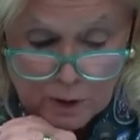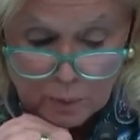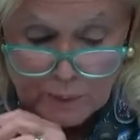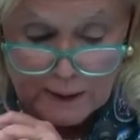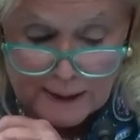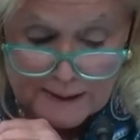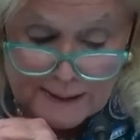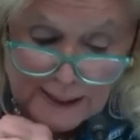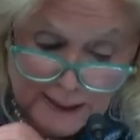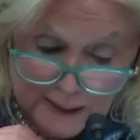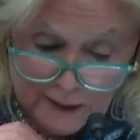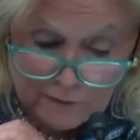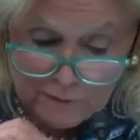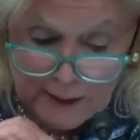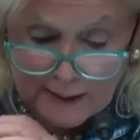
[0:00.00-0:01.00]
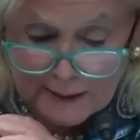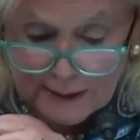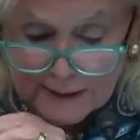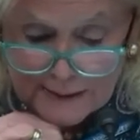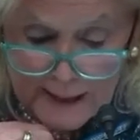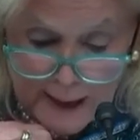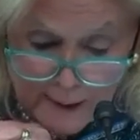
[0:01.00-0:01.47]
We need to innovate,
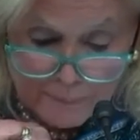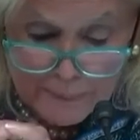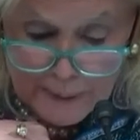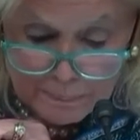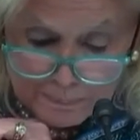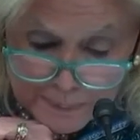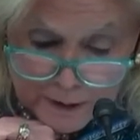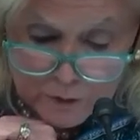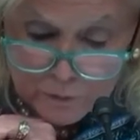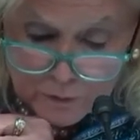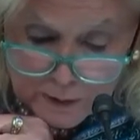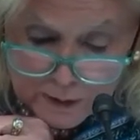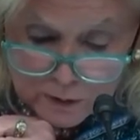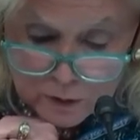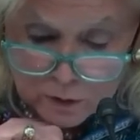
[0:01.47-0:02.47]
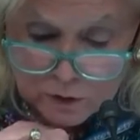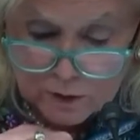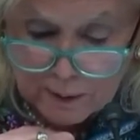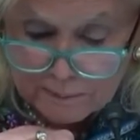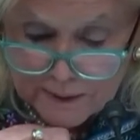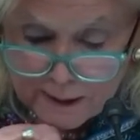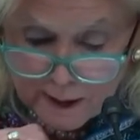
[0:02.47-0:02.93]
adapt, and build vehicles
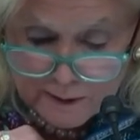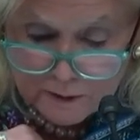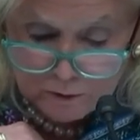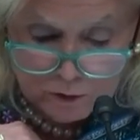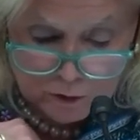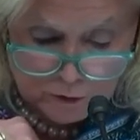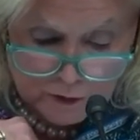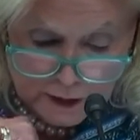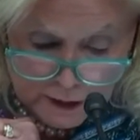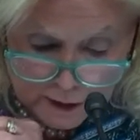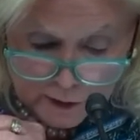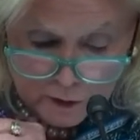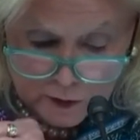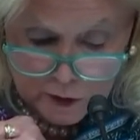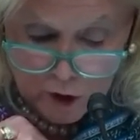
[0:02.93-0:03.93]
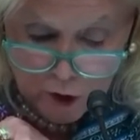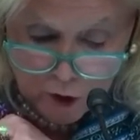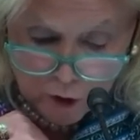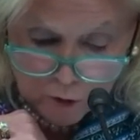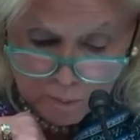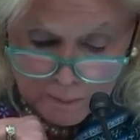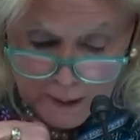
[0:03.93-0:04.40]
competitively here at
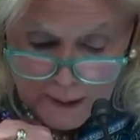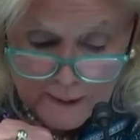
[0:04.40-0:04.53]
home.